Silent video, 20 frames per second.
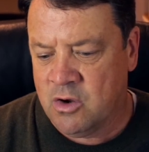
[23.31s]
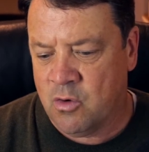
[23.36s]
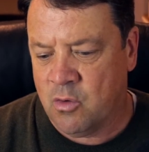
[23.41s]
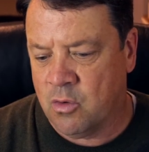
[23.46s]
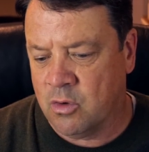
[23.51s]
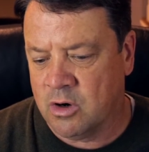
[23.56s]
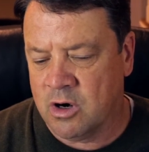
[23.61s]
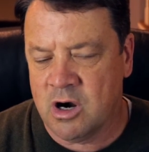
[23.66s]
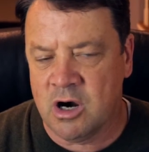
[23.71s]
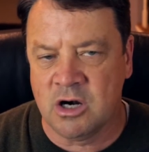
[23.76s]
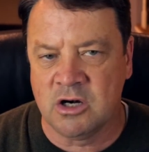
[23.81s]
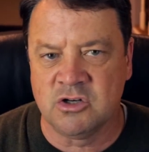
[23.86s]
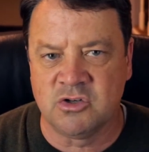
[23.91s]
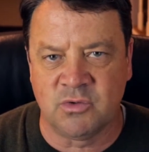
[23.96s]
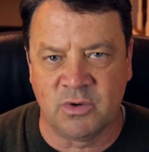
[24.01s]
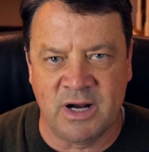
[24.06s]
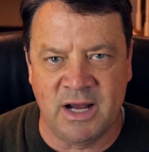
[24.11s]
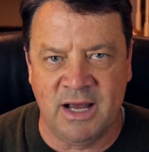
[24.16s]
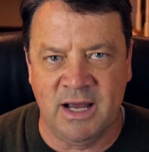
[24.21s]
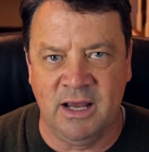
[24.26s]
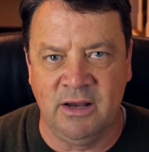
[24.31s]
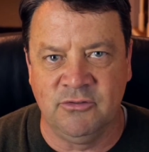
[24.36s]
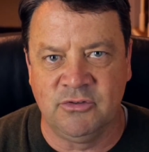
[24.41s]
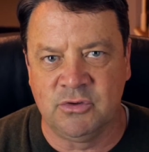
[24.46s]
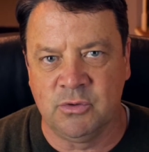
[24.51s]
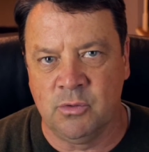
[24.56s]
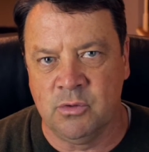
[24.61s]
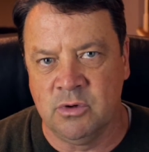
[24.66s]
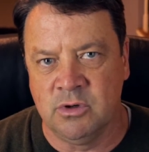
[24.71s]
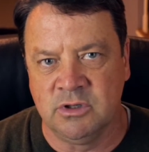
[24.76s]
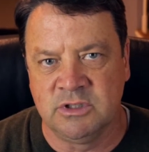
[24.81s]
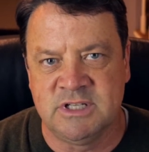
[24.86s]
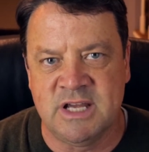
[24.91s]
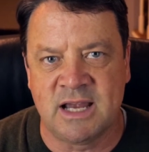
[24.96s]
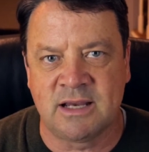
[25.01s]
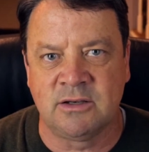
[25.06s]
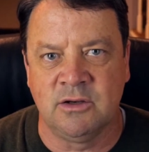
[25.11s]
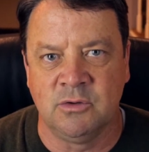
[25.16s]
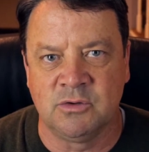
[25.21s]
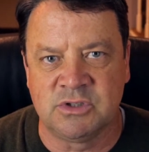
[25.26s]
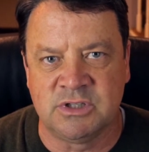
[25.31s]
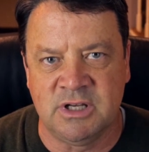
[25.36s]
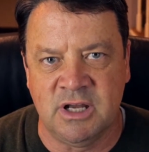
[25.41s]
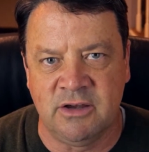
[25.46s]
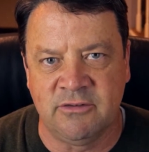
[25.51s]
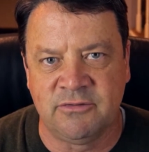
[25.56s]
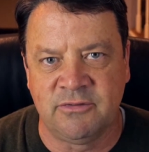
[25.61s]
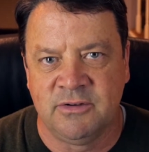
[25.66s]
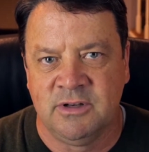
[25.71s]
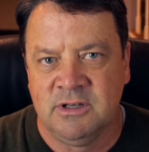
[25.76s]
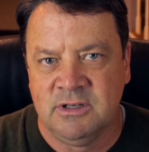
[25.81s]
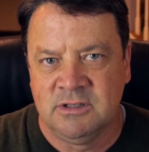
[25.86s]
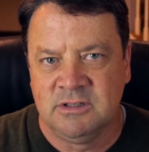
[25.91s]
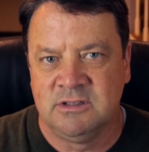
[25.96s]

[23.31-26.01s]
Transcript: or hard drives or techno stuff.